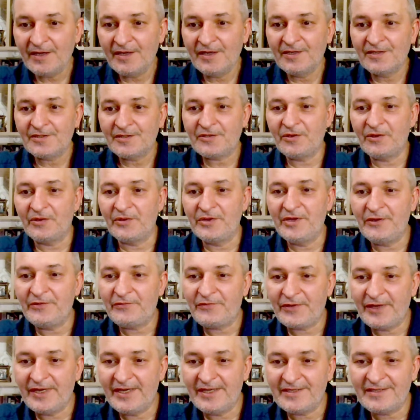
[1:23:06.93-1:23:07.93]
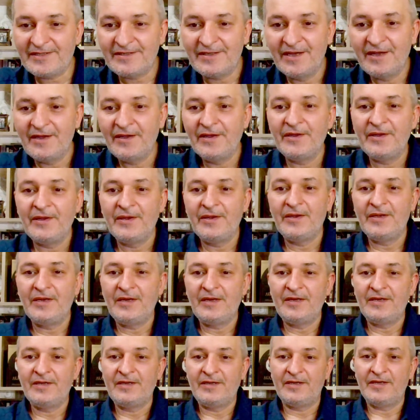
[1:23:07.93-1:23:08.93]
so dear friends,
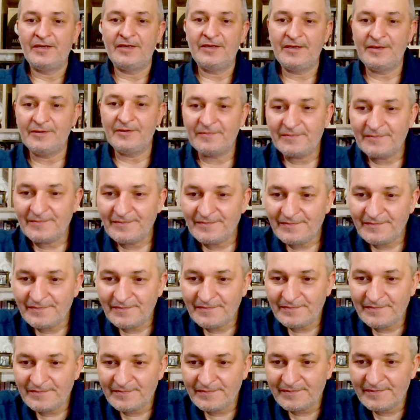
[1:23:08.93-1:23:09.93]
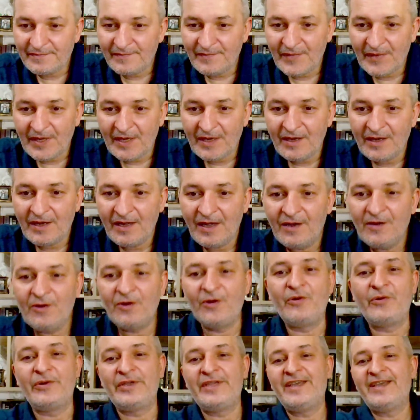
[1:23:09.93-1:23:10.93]

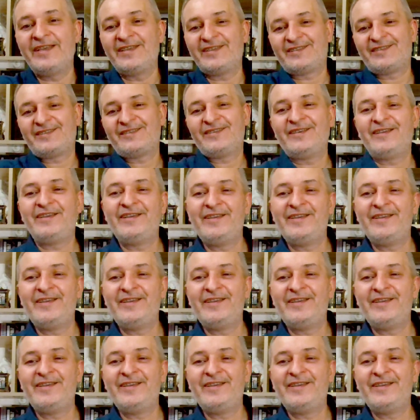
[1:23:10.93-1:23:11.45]
oh yes,